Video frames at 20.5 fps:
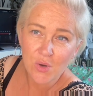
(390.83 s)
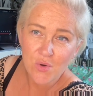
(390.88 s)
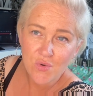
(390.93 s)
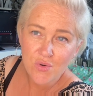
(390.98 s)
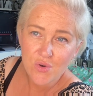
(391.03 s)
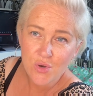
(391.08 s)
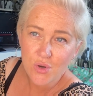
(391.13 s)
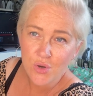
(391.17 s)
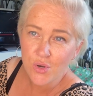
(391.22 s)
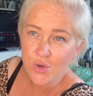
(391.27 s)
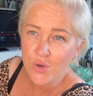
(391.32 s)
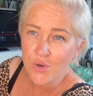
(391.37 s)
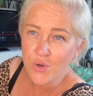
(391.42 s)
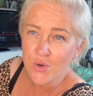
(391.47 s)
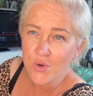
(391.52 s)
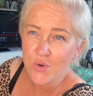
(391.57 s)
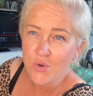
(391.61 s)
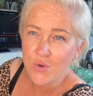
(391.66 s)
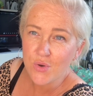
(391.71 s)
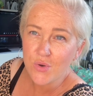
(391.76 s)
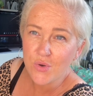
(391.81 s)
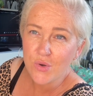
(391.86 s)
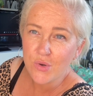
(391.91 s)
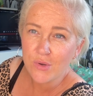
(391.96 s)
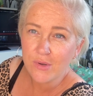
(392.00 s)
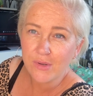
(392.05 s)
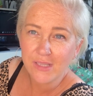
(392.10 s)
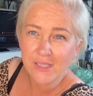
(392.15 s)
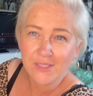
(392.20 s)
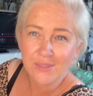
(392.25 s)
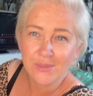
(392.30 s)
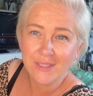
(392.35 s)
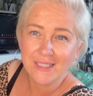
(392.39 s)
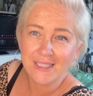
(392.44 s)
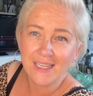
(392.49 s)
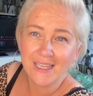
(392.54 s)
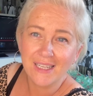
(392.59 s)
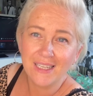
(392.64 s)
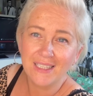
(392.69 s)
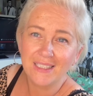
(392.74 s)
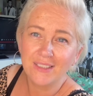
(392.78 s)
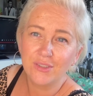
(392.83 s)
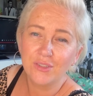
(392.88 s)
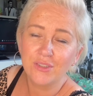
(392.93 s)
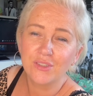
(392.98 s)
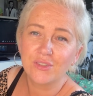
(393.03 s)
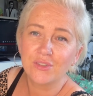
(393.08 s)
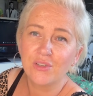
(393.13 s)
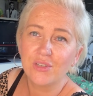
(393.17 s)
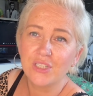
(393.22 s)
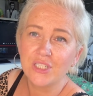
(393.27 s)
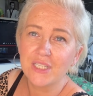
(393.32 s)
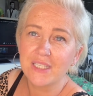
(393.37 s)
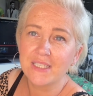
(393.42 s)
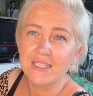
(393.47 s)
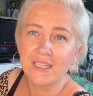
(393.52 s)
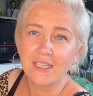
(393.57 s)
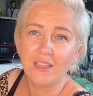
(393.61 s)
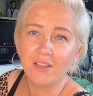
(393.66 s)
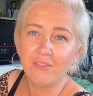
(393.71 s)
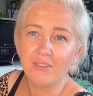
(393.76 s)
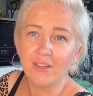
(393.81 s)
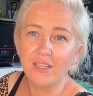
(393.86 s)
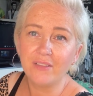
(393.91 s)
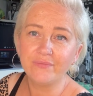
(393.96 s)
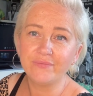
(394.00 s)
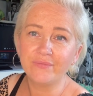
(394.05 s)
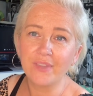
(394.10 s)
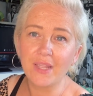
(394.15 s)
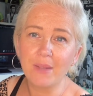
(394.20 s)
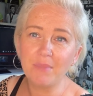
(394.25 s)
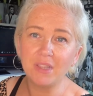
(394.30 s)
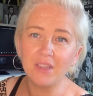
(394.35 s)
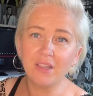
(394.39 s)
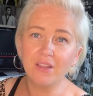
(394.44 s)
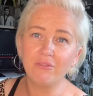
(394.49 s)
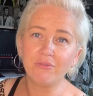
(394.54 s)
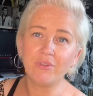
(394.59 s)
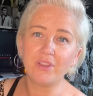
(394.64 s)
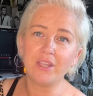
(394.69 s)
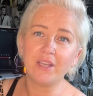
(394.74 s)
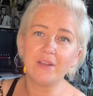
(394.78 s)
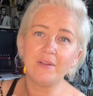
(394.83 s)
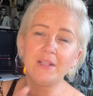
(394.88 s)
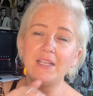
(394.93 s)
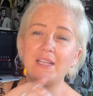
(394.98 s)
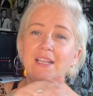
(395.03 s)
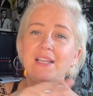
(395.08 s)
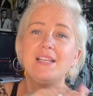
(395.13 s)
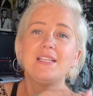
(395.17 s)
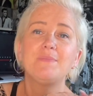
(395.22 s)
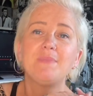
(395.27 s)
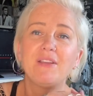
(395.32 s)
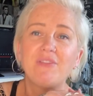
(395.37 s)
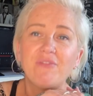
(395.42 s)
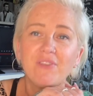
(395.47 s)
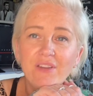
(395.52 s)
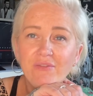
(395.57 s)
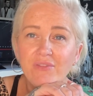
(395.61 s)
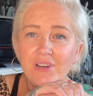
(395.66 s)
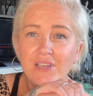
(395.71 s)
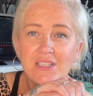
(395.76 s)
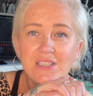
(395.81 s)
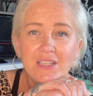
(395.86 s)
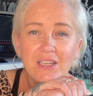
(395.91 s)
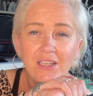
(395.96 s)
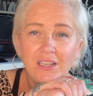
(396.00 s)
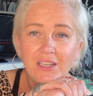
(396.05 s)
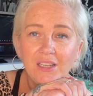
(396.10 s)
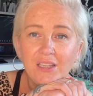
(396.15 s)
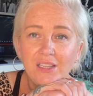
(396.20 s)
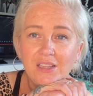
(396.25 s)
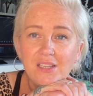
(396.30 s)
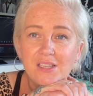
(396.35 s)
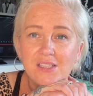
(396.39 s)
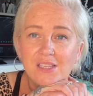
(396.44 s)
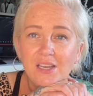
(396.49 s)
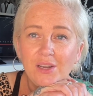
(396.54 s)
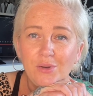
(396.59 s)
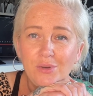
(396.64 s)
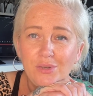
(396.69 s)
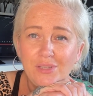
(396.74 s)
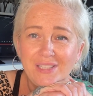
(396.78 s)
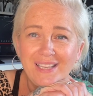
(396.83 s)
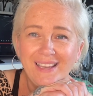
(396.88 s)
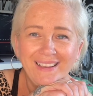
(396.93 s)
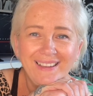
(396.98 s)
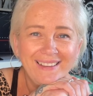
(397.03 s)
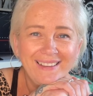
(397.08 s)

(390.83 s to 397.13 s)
Woohoo! It's so exciting. Looks gorgeous. I love it. I'm in love with it. It's my favoriteest thing in this house.